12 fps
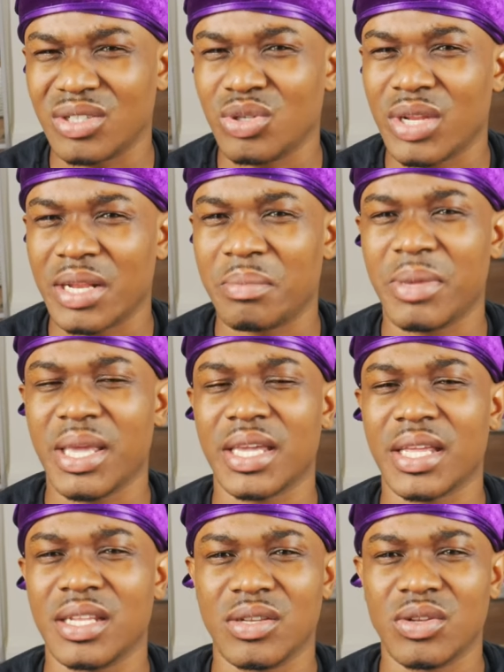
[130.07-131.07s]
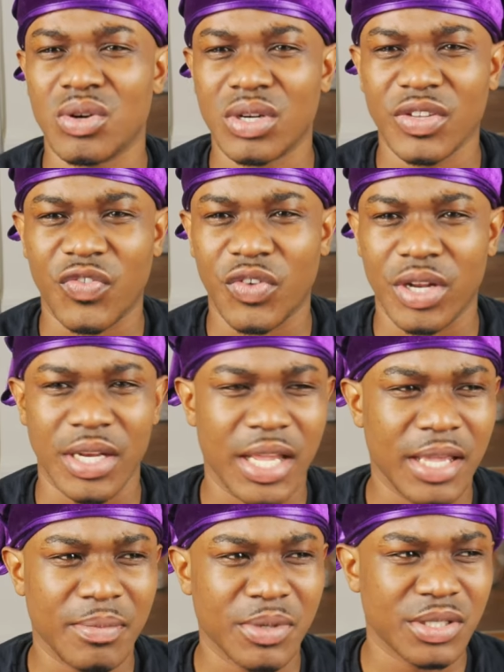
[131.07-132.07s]
You didn't make any noise for the
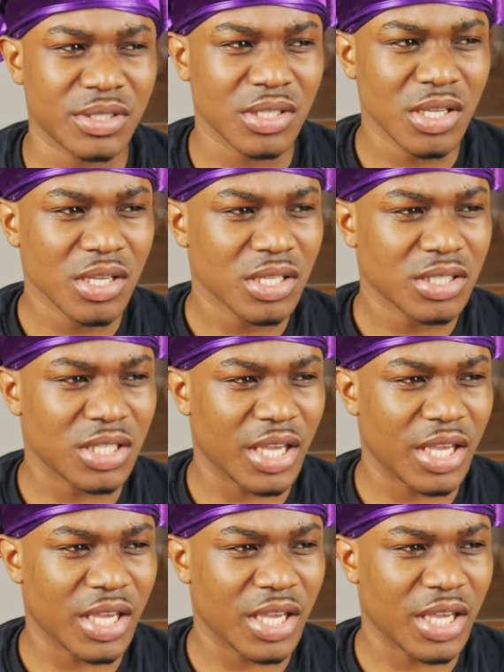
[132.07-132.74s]
neighbors to